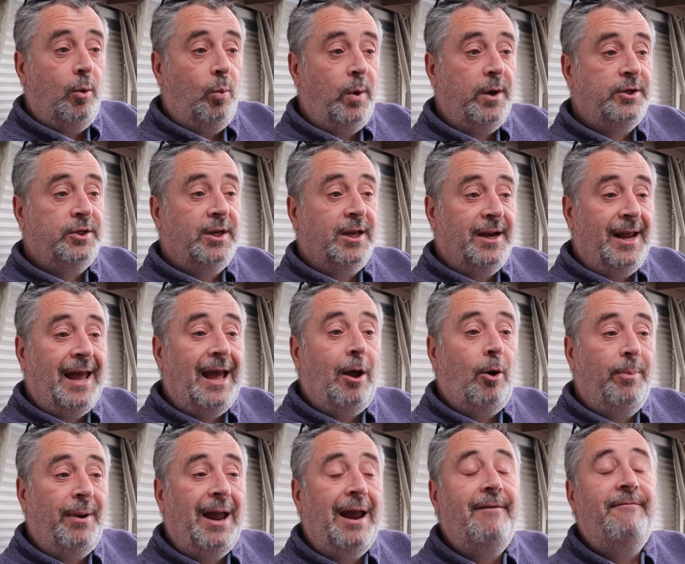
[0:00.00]
which can
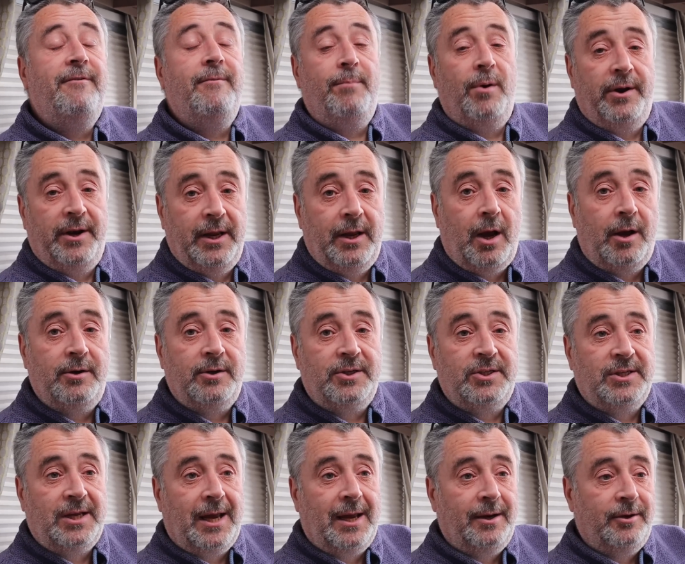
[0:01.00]
help everybody
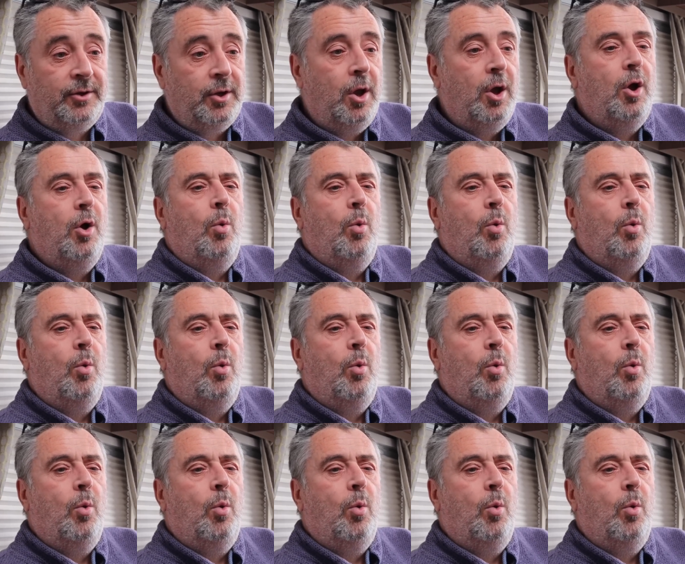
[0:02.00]
understand